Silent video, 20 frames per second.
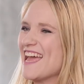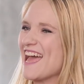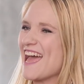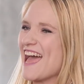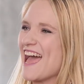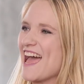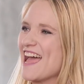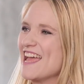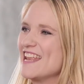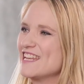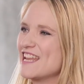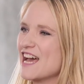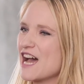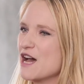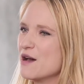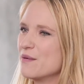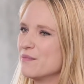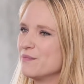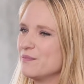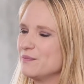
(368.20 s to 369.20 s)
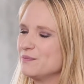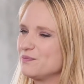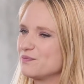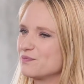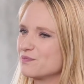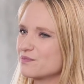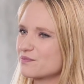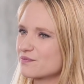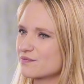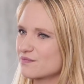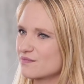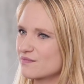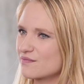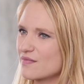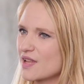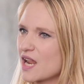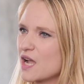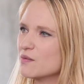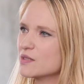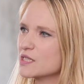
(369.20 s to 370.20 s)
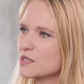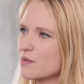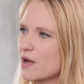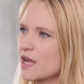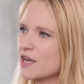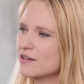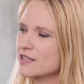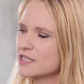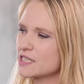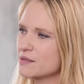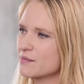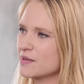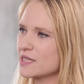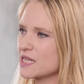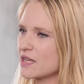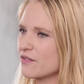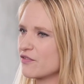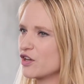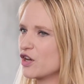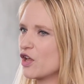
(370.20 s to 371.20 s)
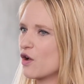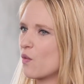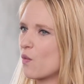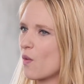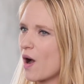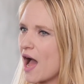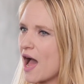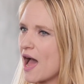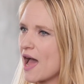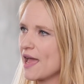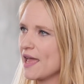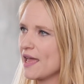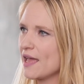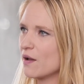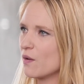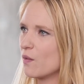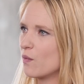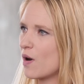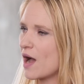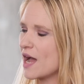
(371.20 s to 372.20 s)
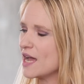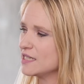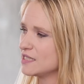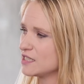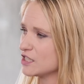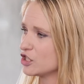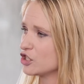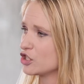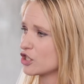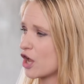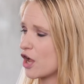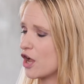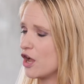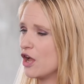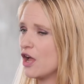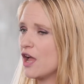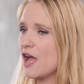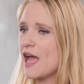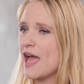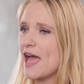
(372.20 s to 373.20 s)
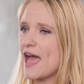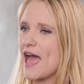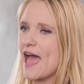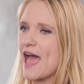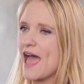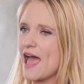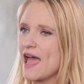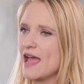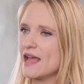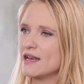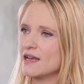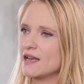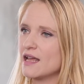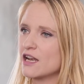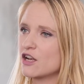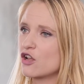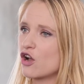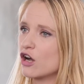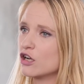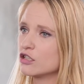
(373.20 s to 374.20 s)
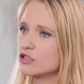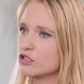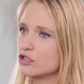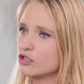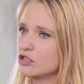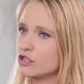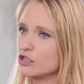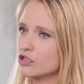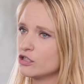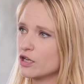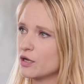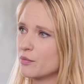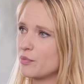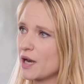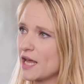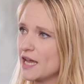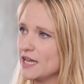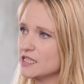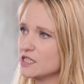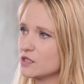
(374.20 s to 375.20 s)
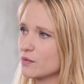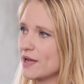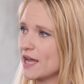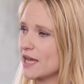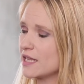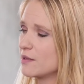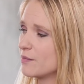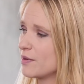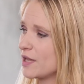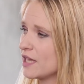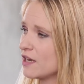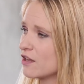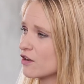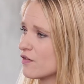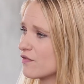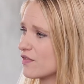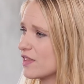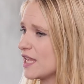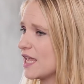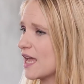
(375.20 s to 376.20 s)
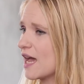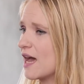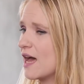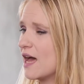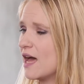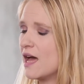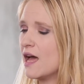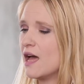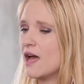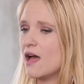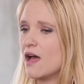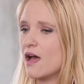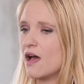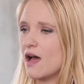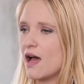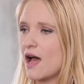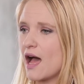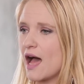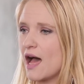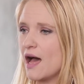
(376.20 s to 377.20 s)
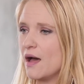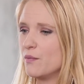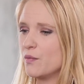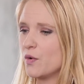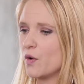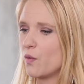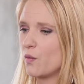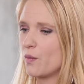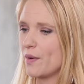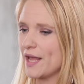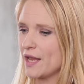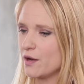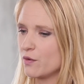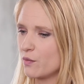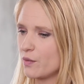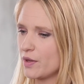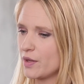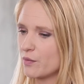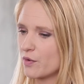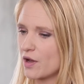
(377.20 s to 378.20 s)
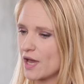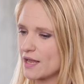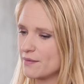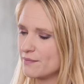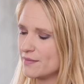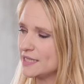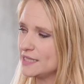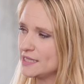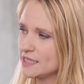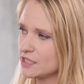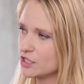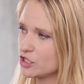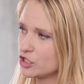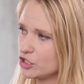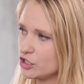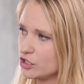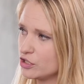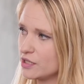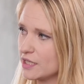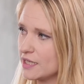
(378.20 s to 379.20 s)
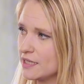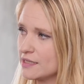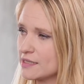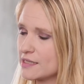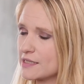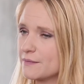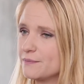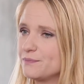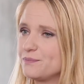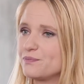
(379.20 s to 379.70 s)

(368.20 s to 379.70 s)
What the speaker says: And I was wondering to myself, why is this so? And it got to a place where at the beginning of the year, when we were admitting students,